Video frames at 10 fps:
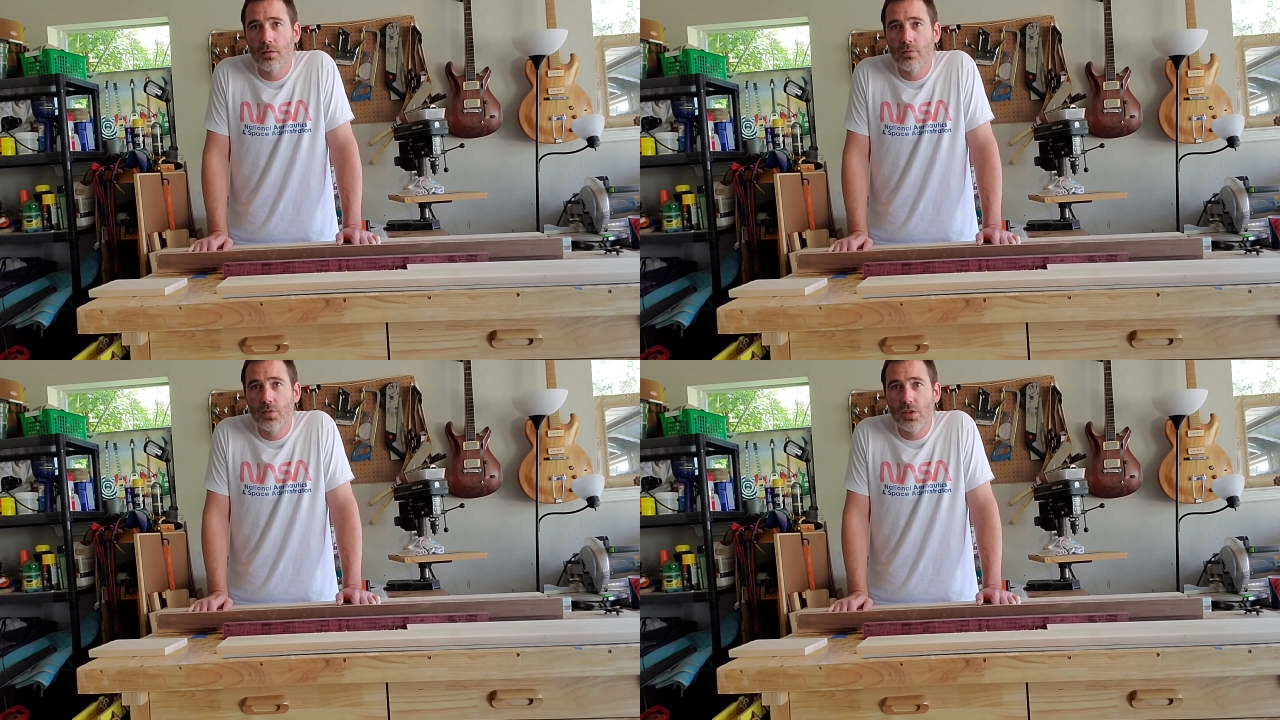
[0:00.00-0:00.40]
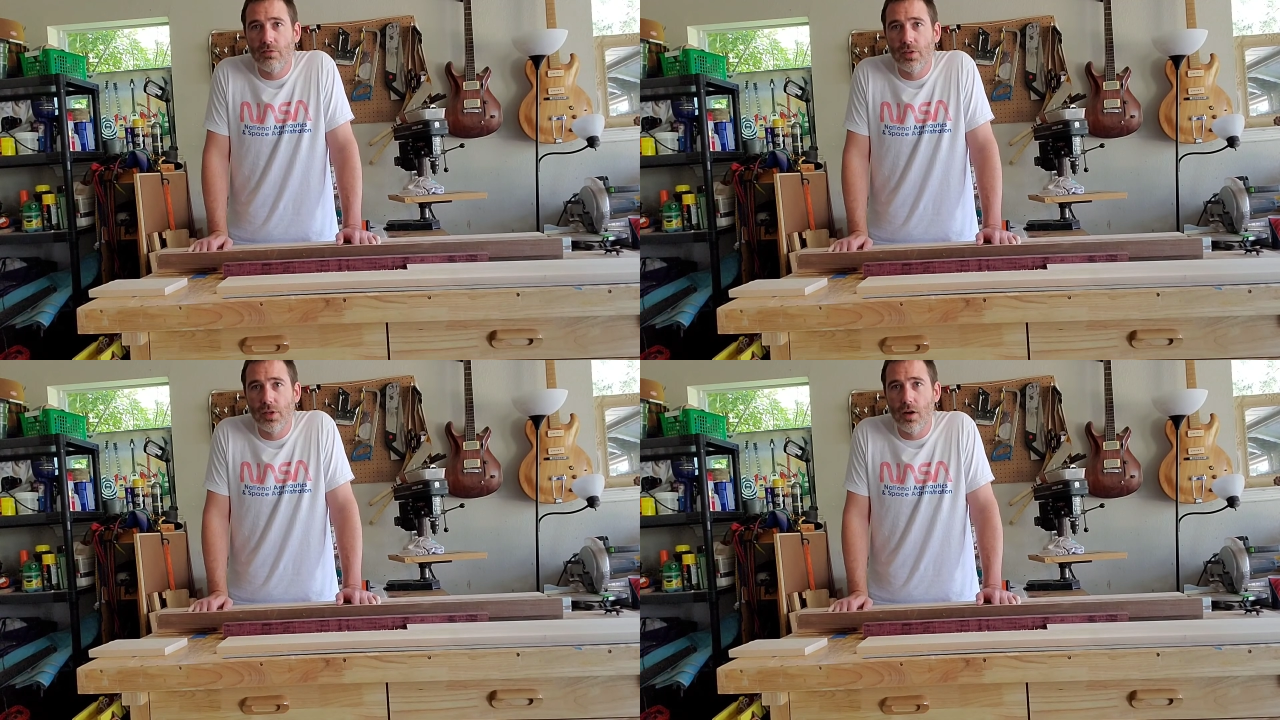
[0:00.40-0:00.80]
stuff
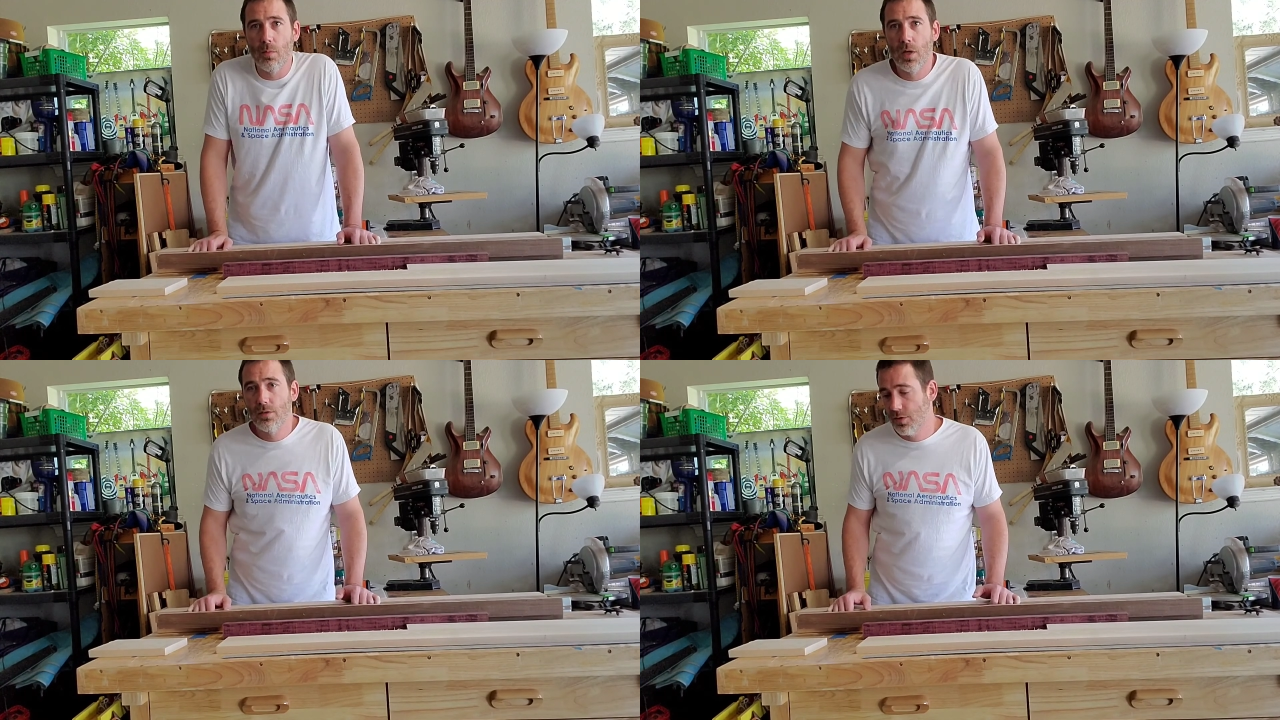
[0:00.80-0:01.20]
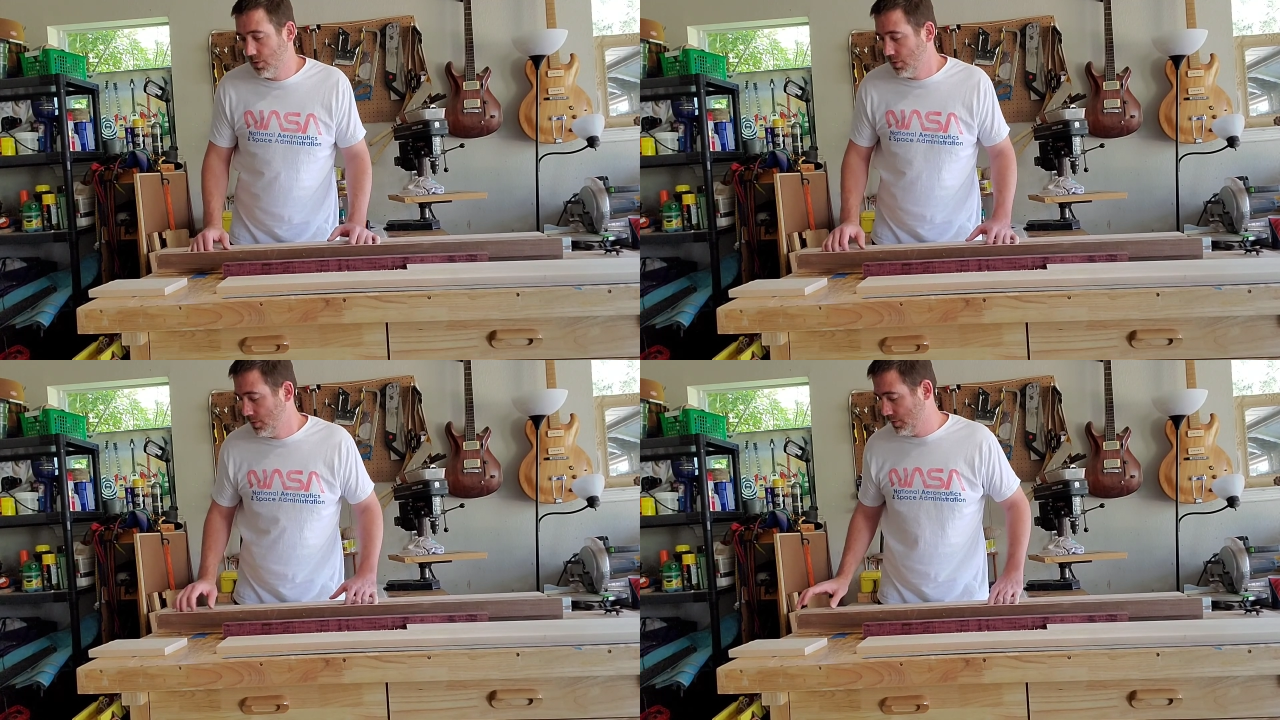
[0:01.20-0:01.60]
in the comments.
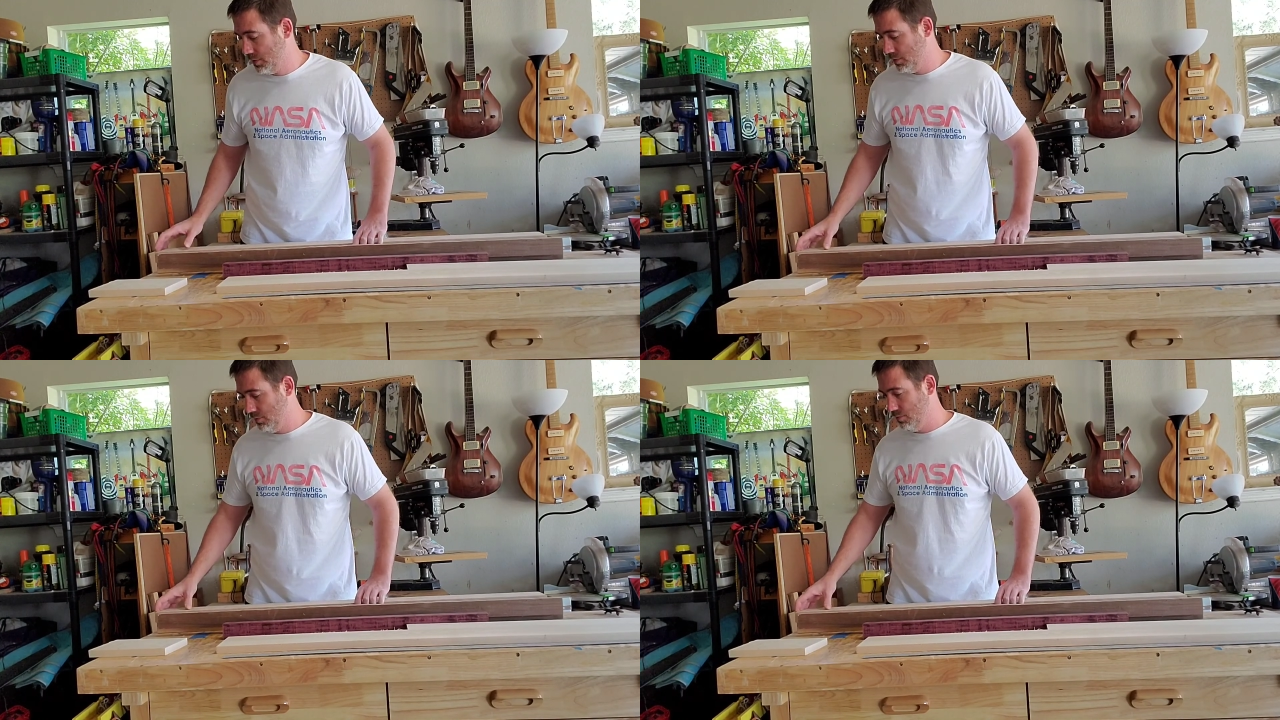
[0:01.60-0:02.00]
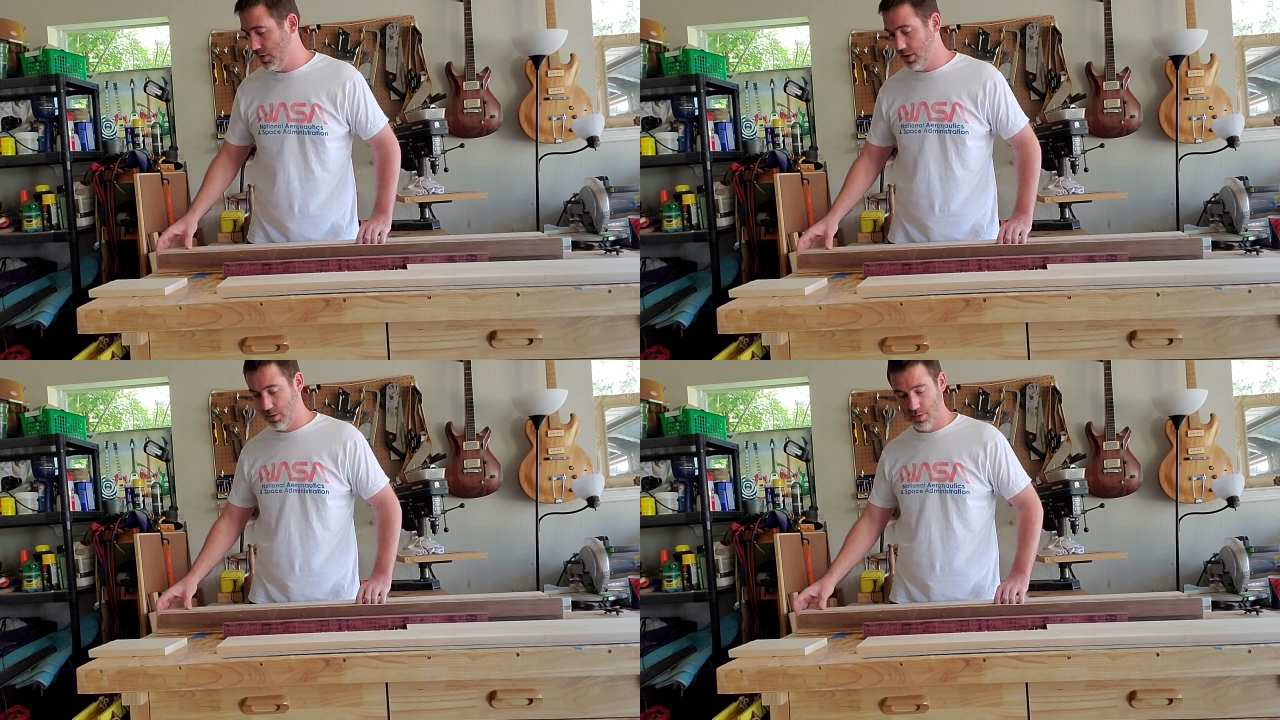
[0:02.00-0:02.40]

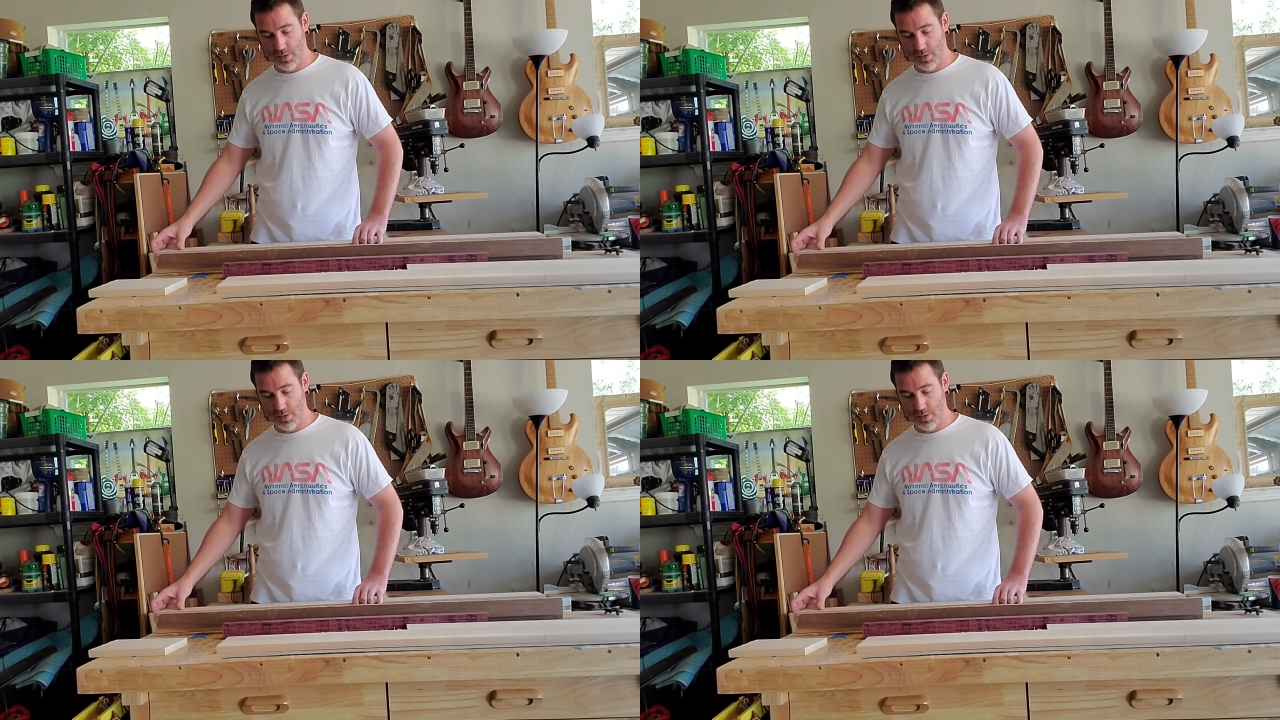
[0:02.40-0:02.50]
But